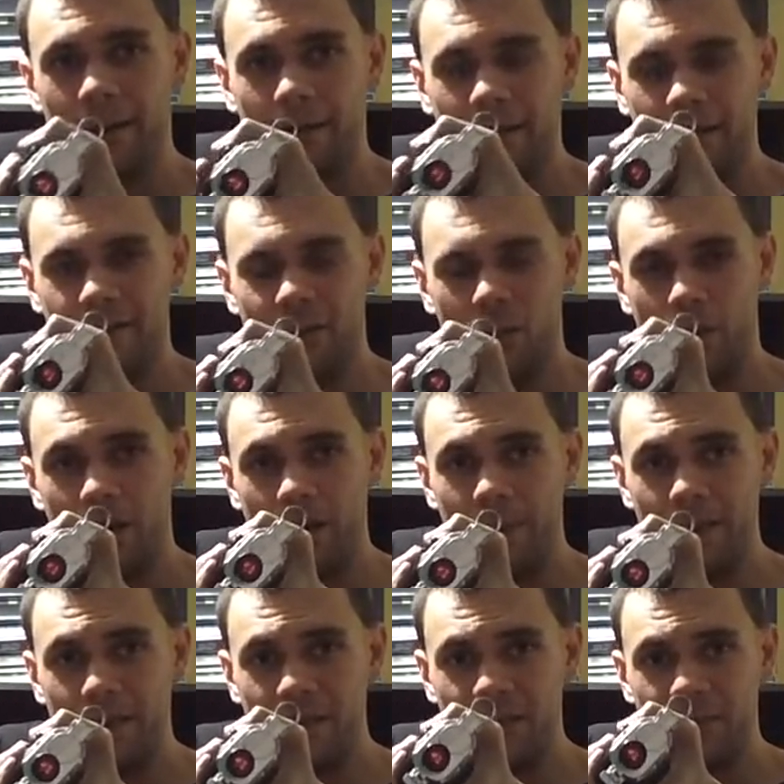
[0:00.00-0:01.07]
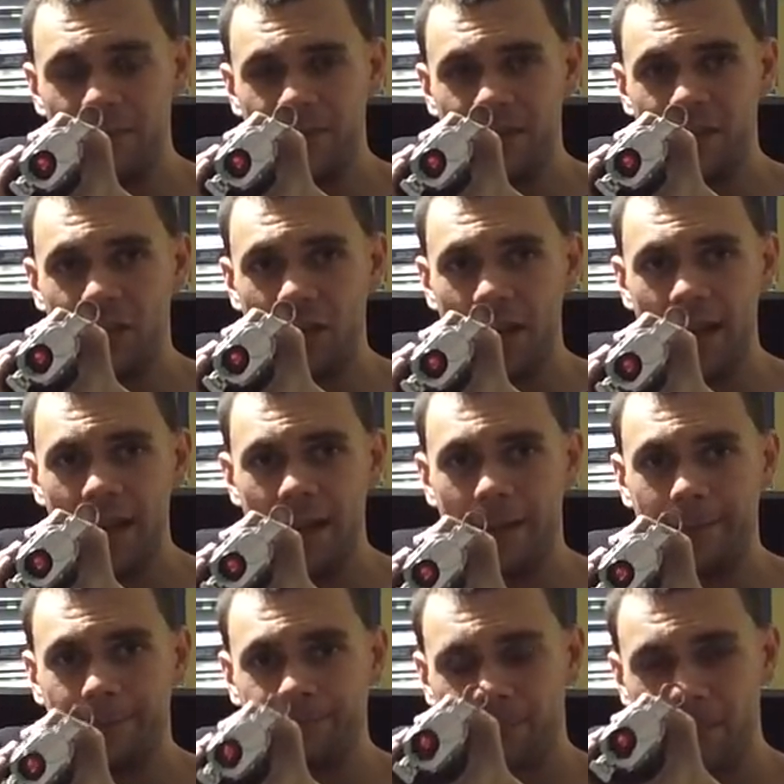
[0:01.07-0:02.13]
Alright, so when I'm in this position
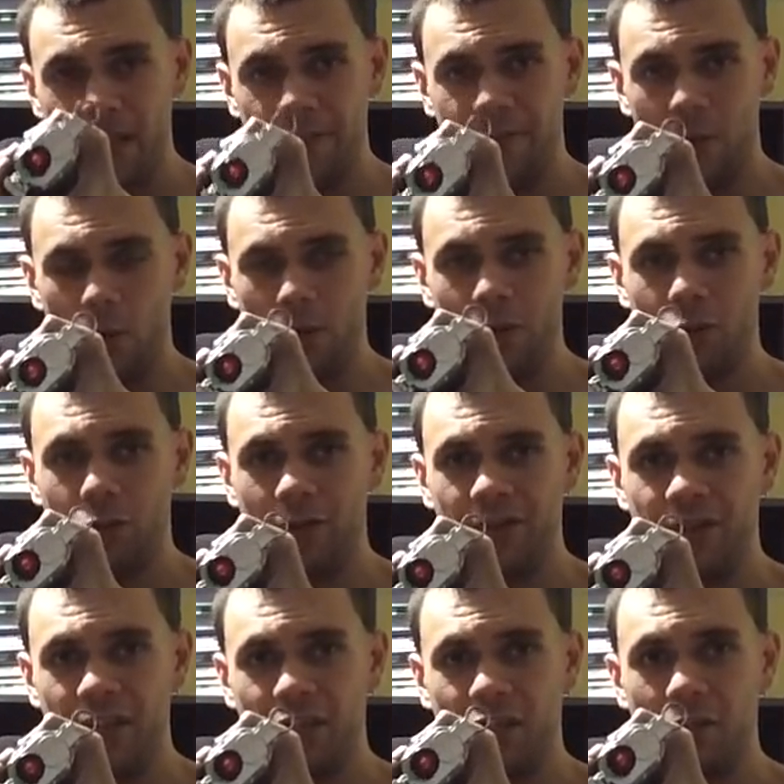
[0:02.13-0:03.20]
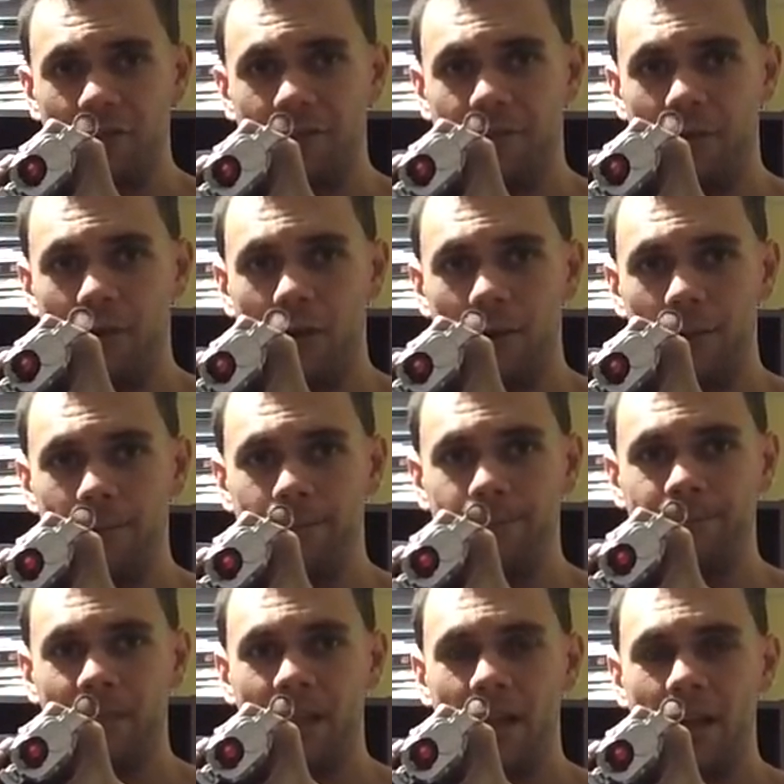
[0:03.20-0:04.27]
here, if I want to transition from
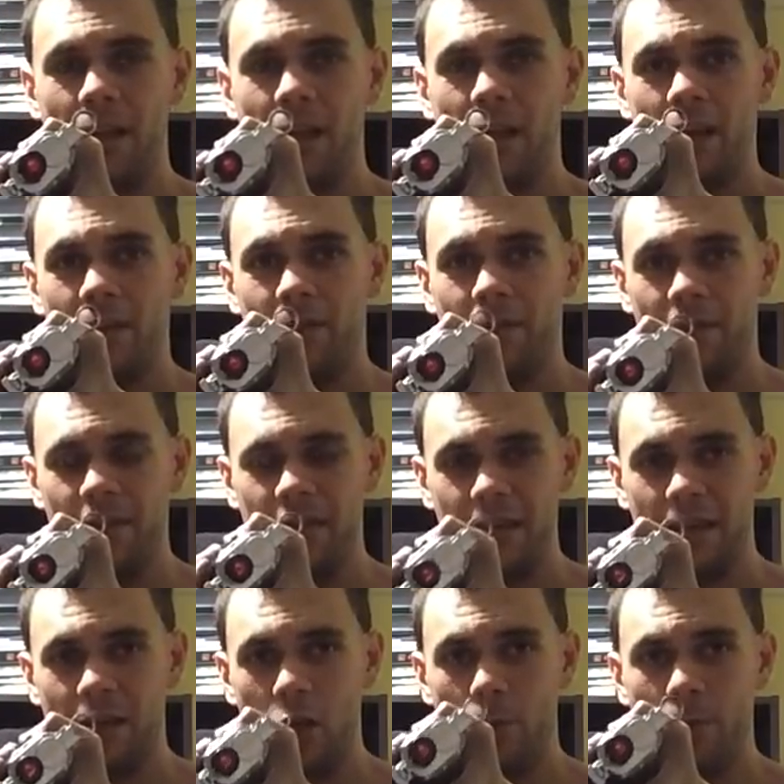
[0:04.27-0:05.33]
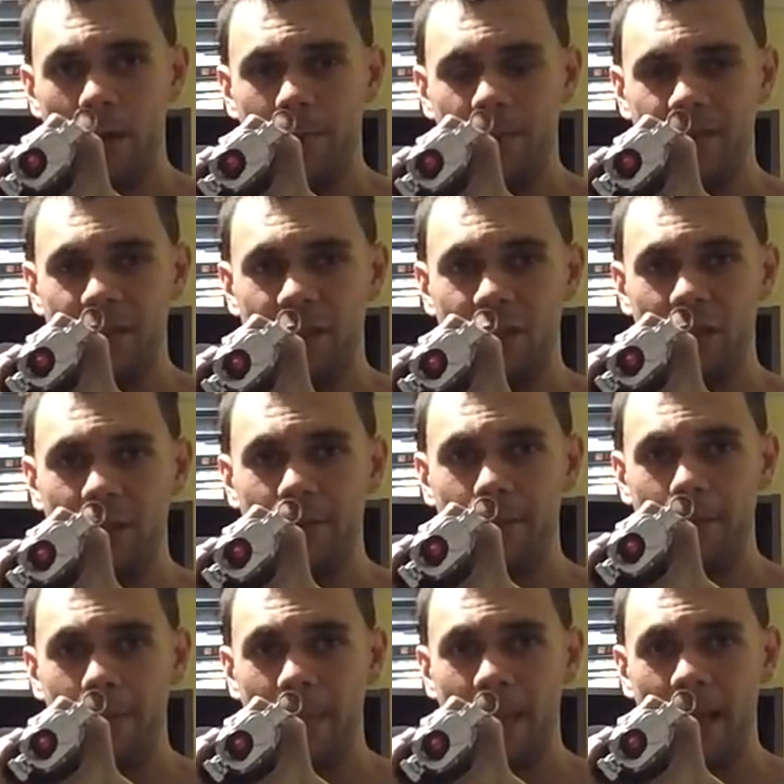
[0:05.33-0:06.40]
the combat position
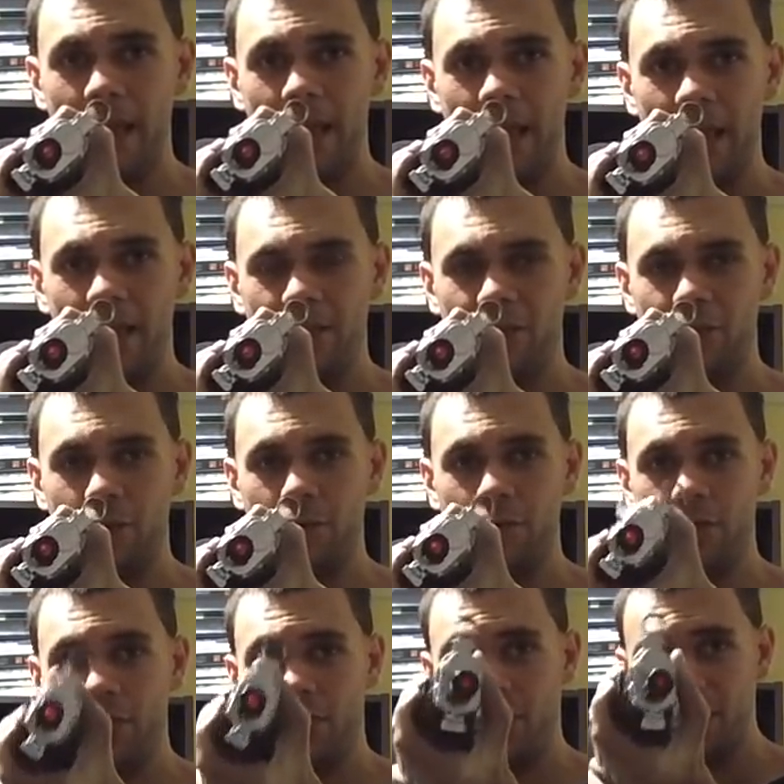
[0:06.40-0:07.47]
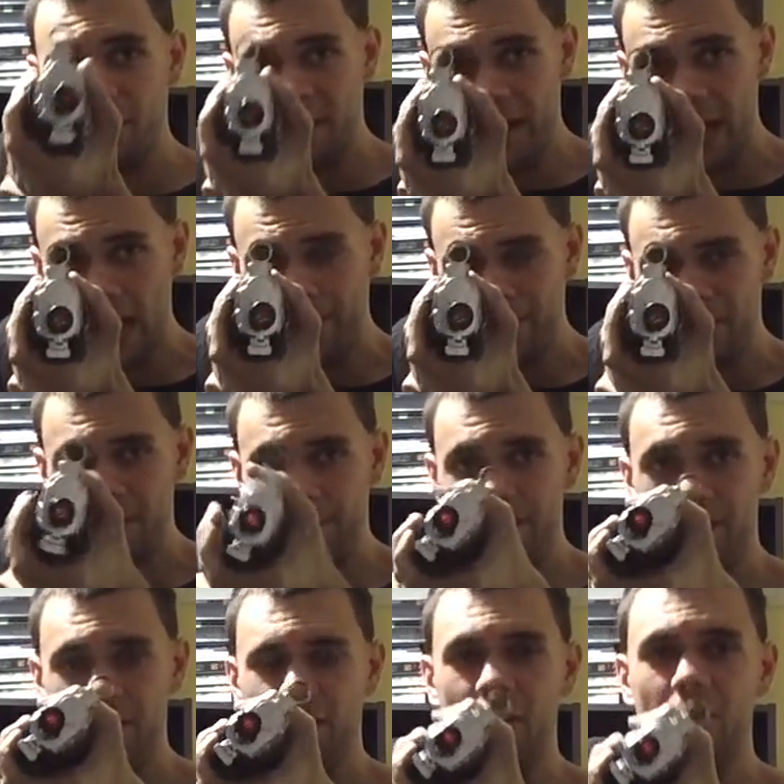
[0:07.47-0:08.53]
to the apogee
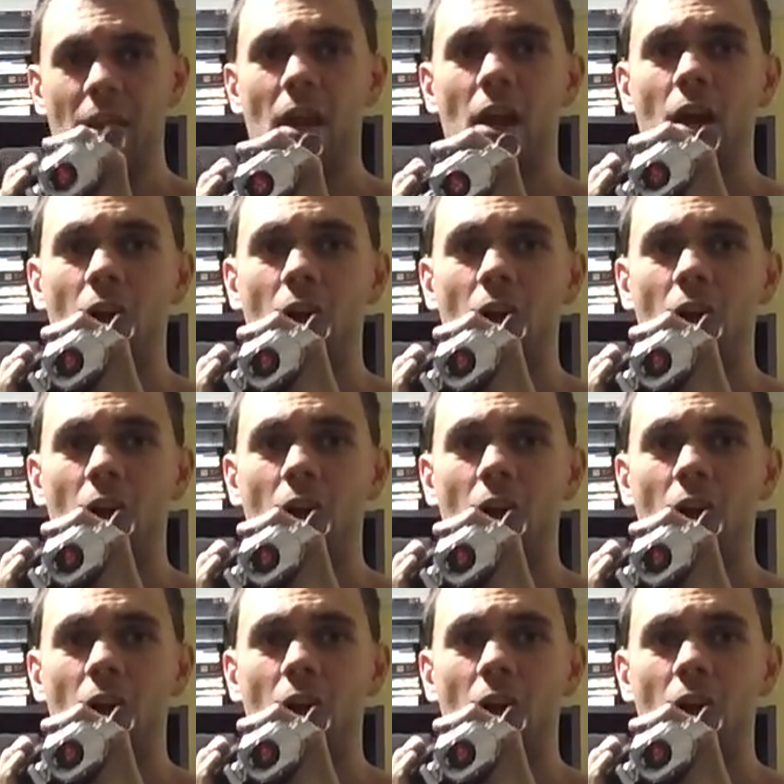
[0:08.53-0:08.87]
position,